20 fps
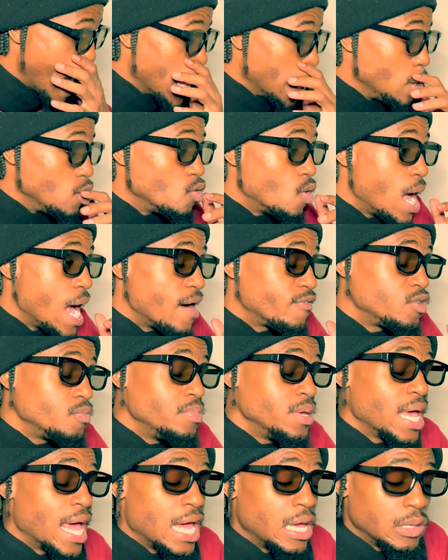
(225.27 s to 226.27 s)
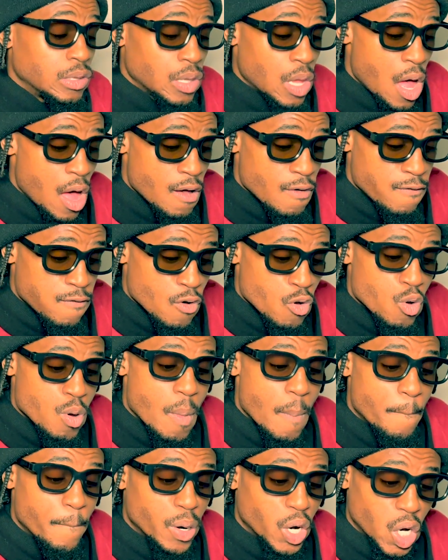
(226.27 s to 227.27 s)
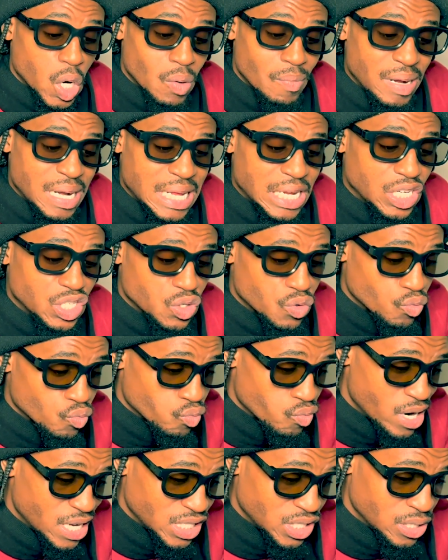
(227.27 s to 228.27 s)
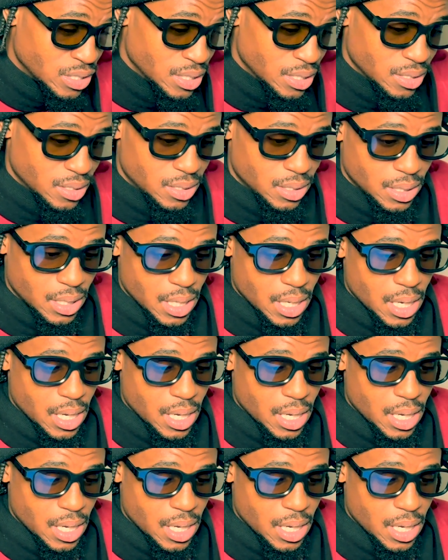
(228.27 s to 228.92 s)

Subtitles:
You'll have to be a lawful permanent resident,